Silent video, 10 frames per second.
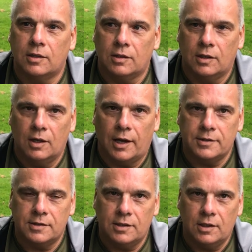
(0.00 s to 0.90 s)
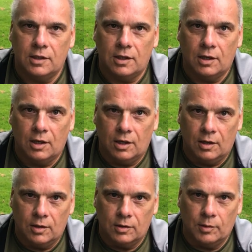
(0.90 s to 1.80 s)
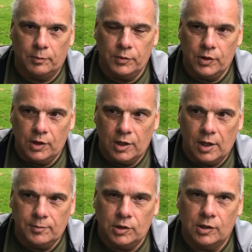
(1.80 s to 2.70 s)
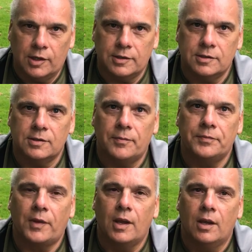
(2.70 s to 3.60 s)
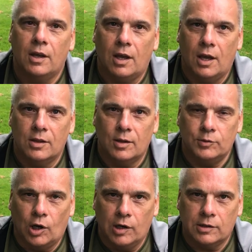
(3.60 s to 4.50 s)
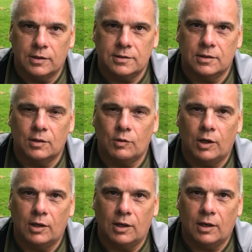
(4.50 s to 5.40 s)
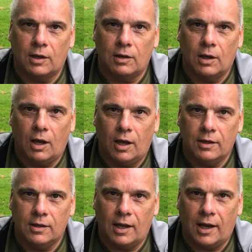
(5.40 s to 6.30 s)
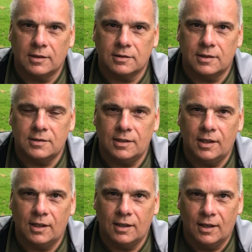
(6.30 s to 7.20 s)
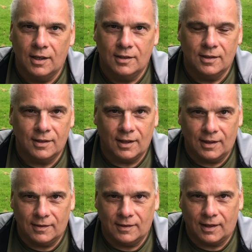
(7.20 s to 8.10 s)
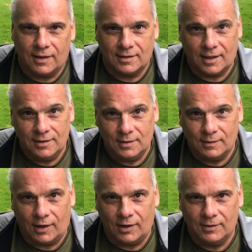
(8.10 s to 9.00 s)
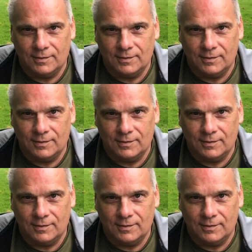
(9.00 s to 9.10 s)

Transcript: could not see the emptiness and the darkness in the right eye. I could actually see to the other end of the sanctuary.